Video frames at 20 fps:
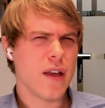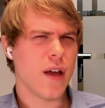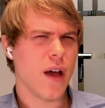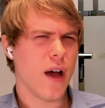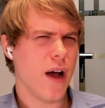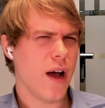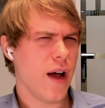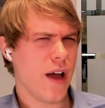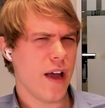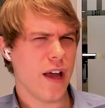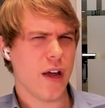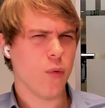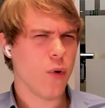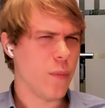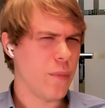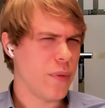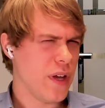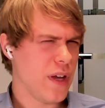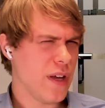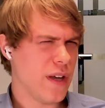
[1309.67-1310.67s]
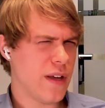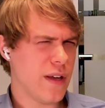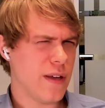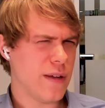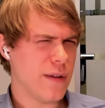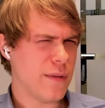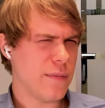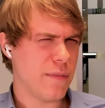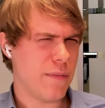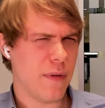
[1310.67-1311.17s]
uh, it will
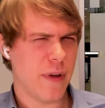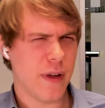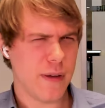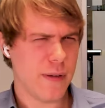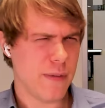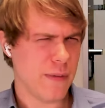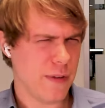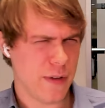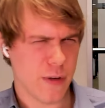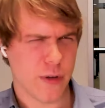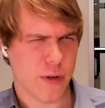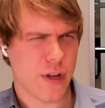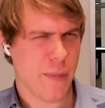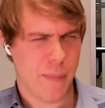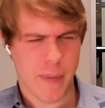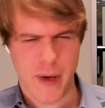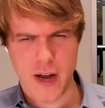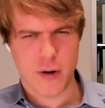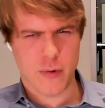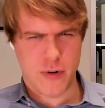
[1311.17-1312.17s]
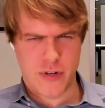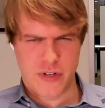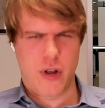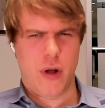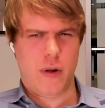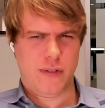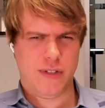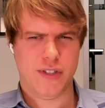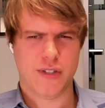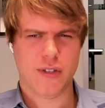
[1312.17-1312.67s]
be you'll get better
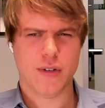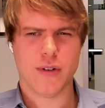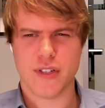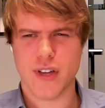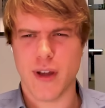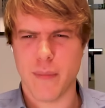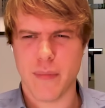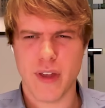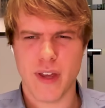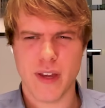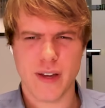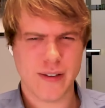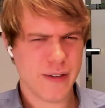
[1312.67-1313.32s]
results or something.